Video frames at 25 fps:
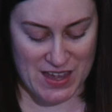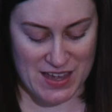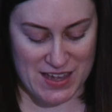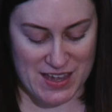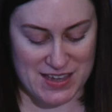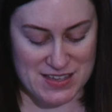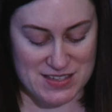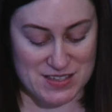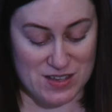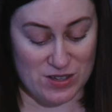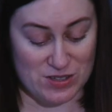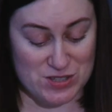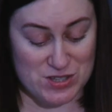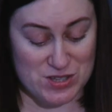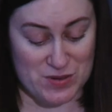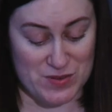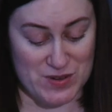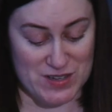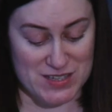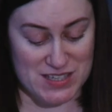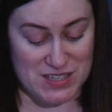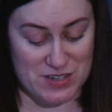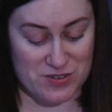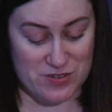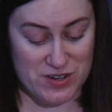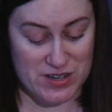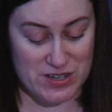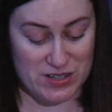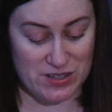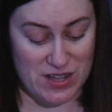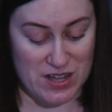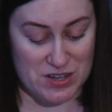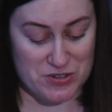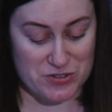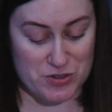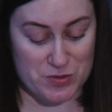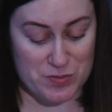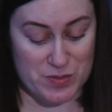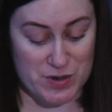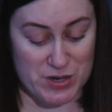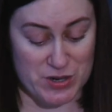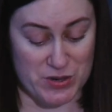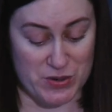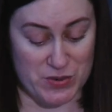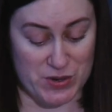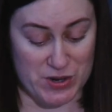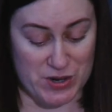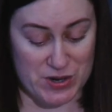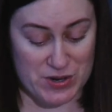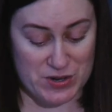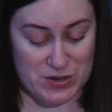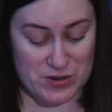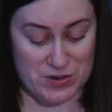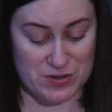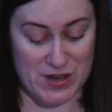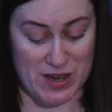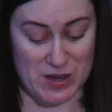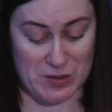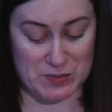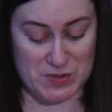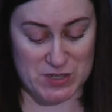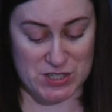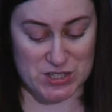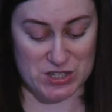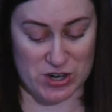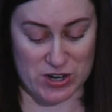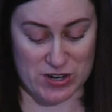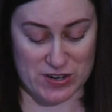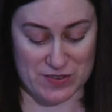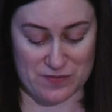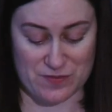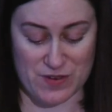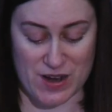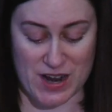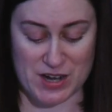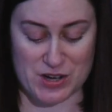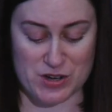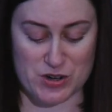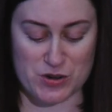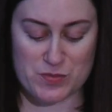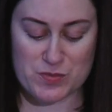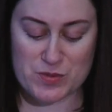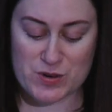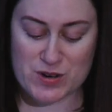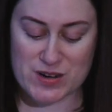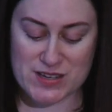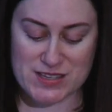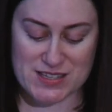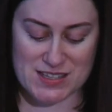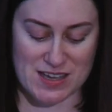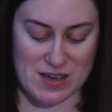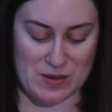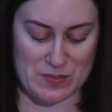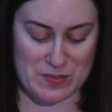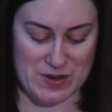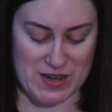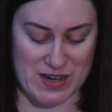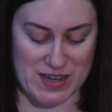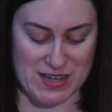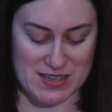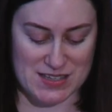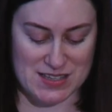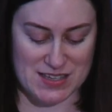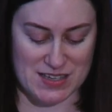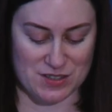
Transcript: He's also a serial entrepreneur who helped start and run numerous companies,